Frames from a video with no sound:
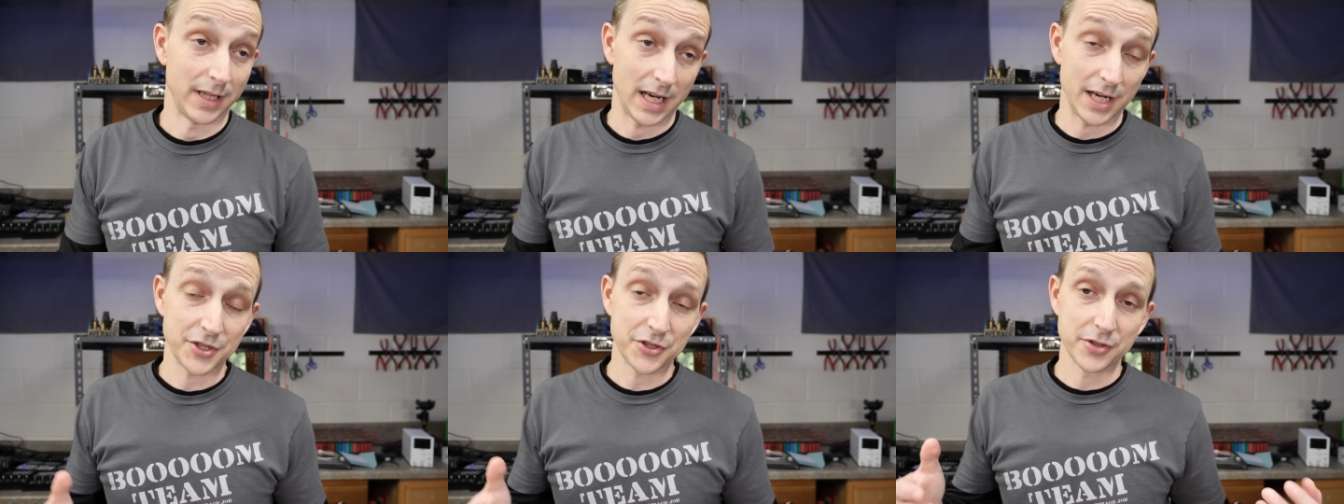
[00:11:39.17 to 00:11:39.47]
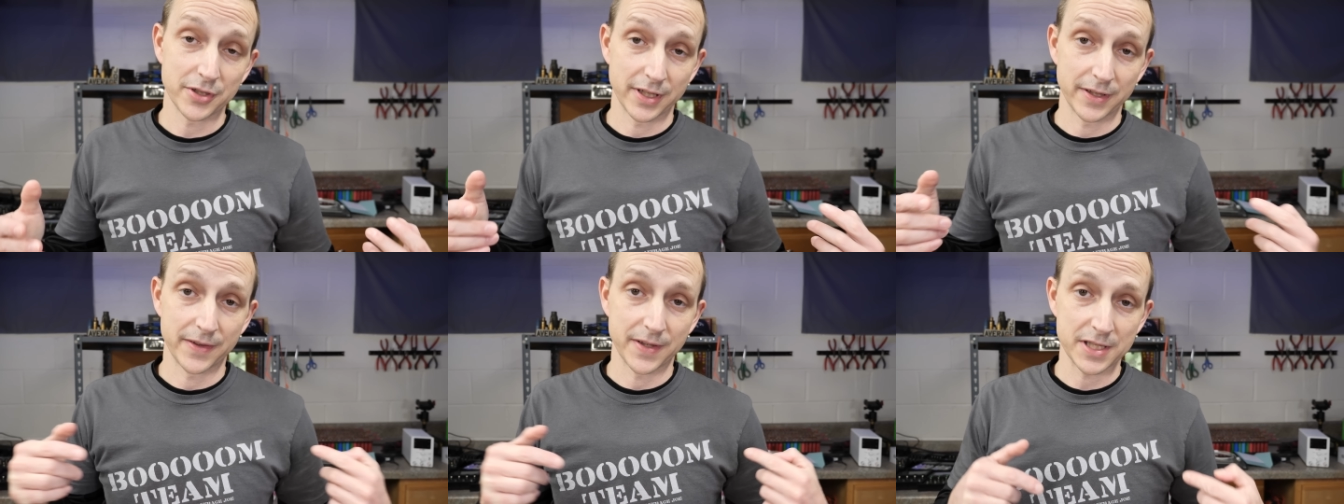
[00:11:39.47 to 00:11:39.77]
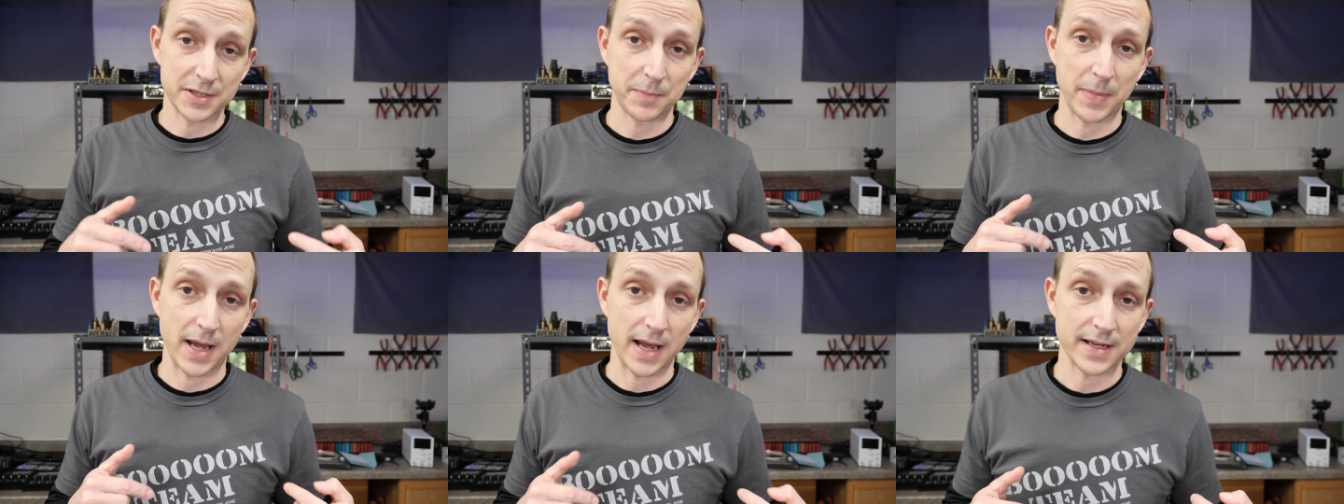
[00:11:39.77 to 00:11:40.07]
actually
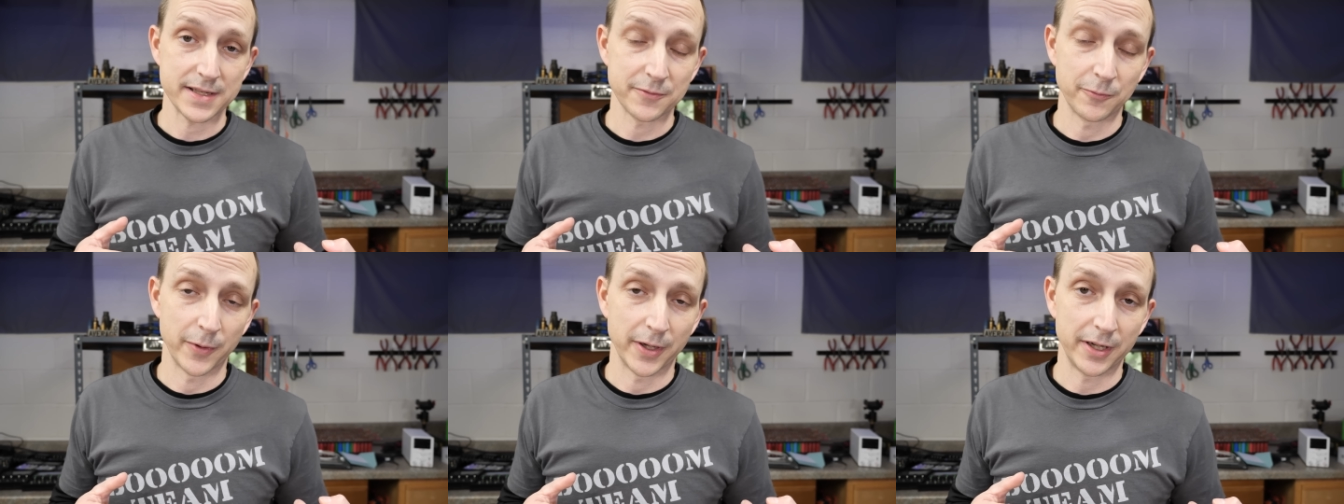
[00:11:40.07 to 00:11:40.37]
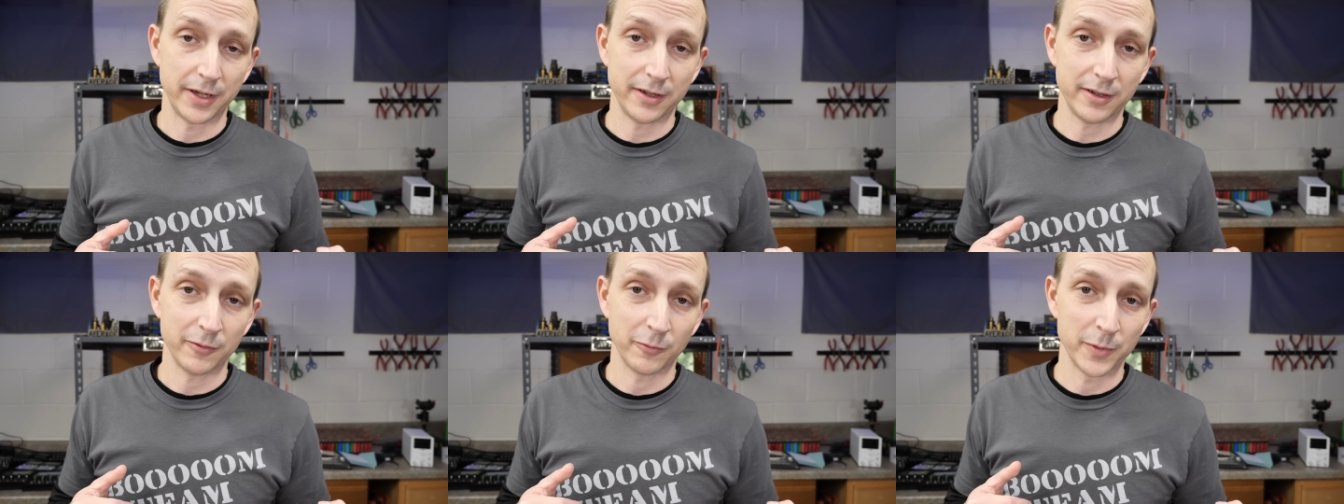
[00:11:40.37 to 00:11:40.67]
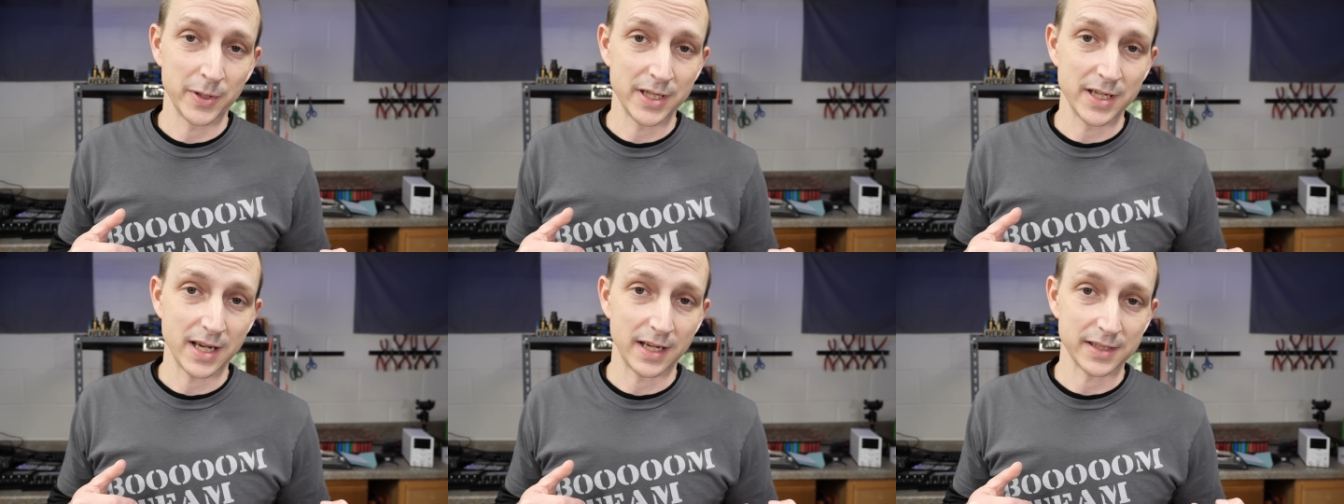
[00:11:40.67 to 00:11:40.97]
this past winter,
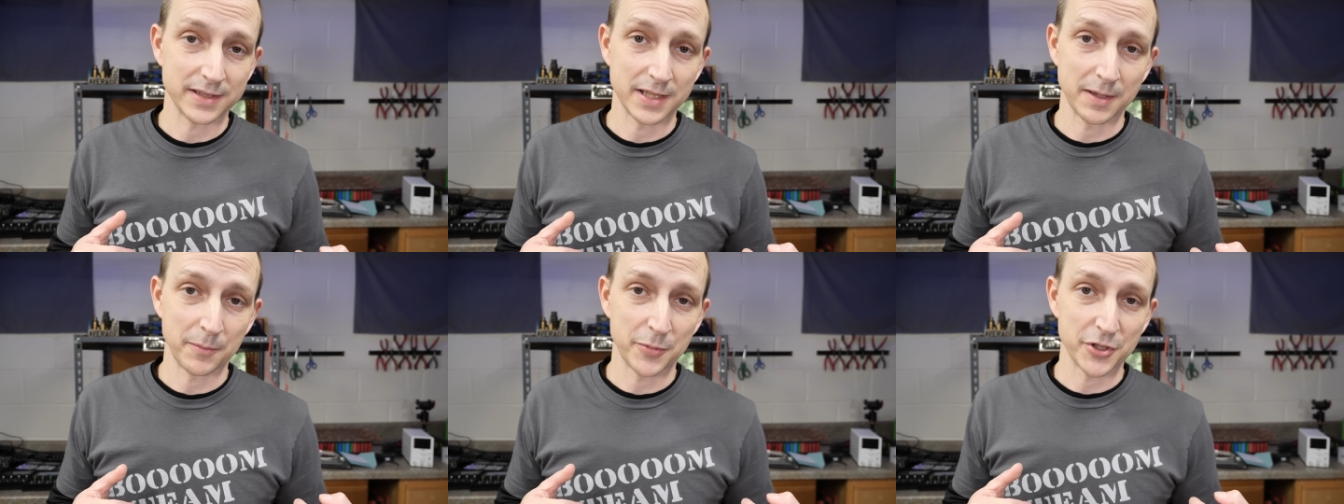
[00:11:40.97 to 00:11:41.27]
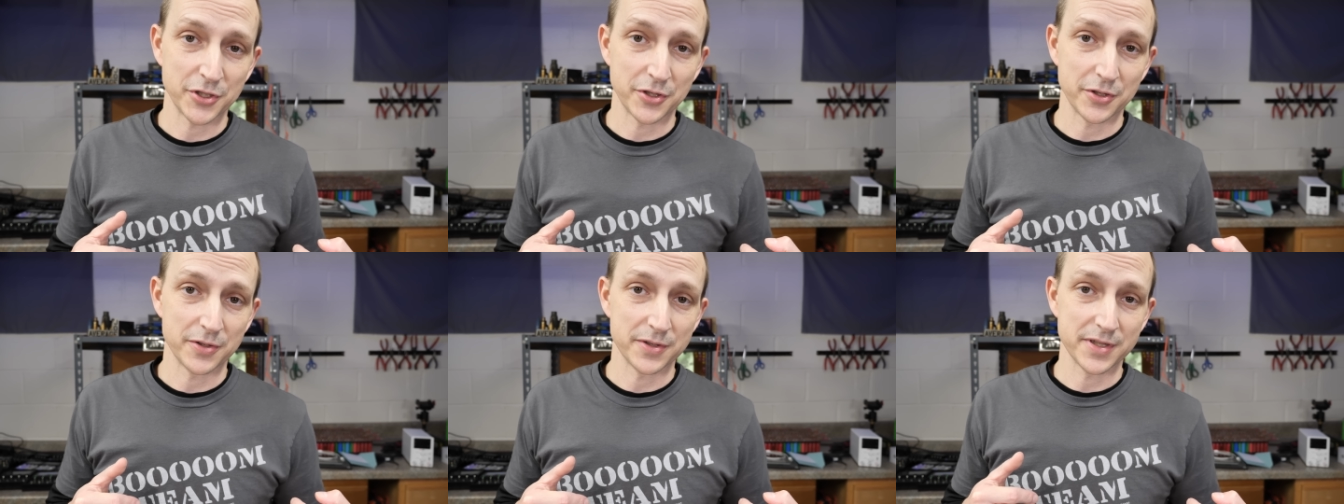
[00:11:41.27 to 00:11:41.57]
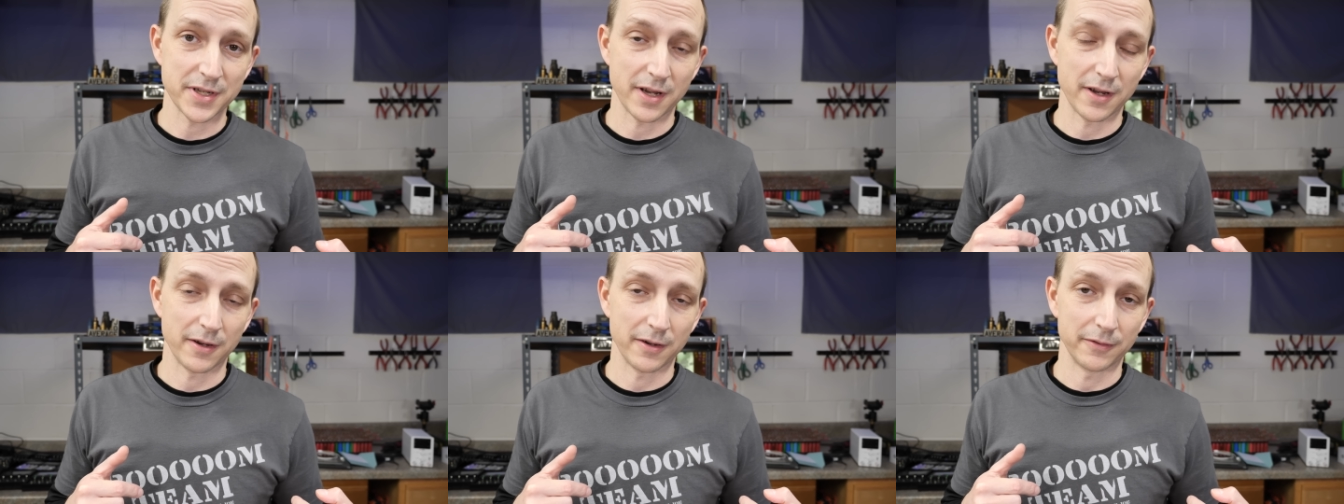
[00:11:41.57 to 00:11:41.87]
we got
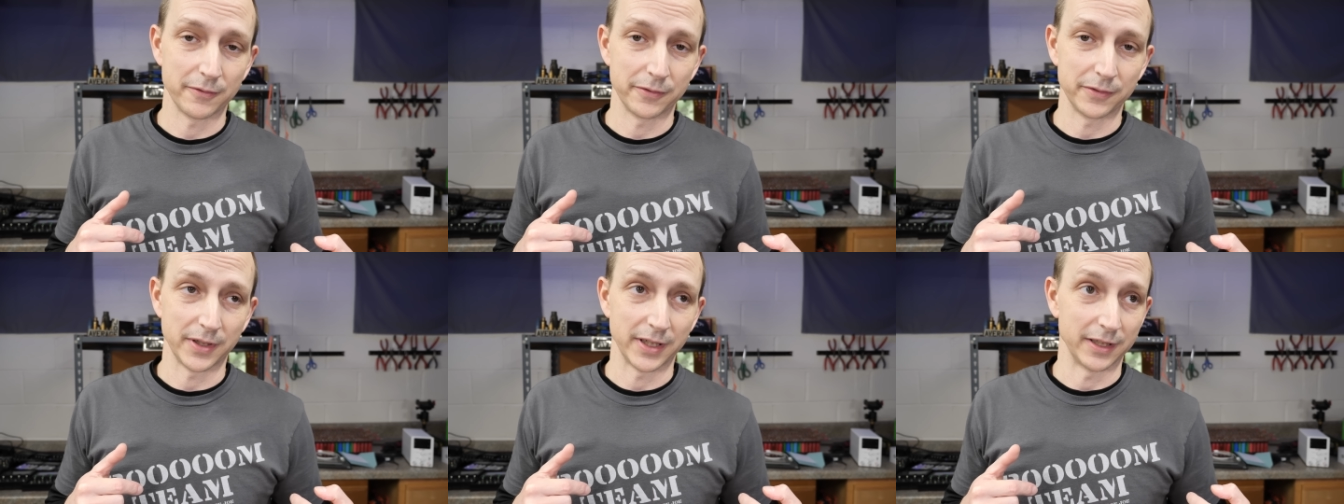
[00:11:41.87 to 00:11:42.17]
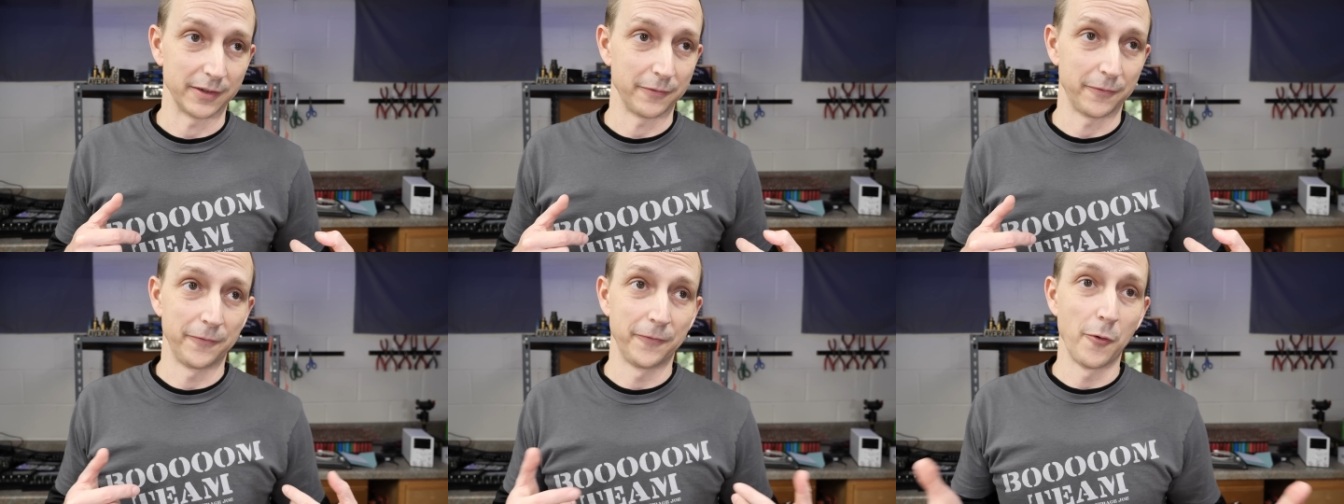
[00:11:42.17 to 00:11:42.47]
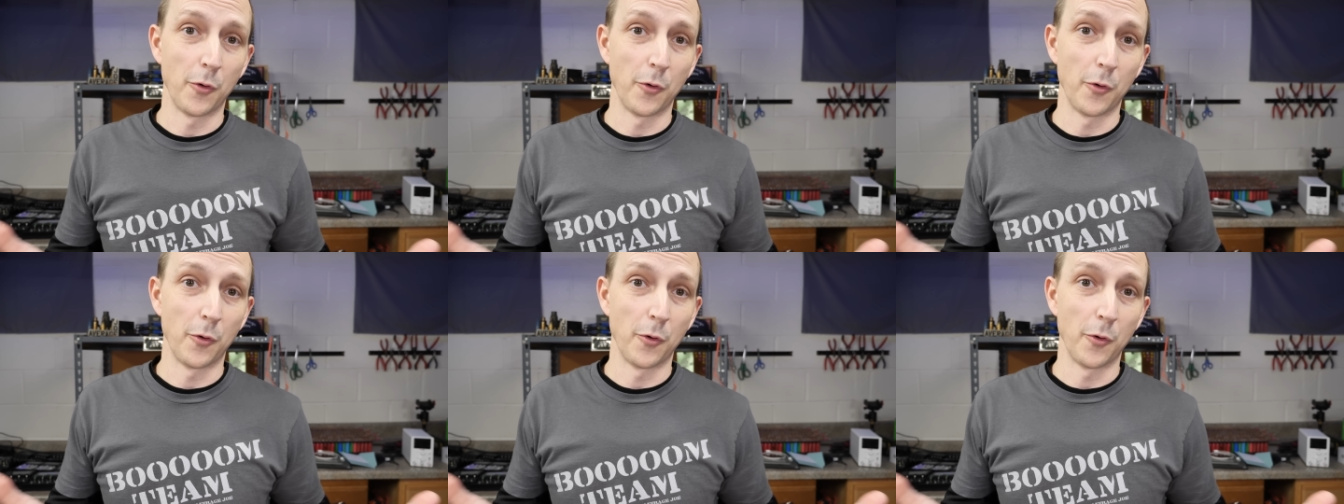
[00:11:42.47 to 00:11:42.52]
temperatures of like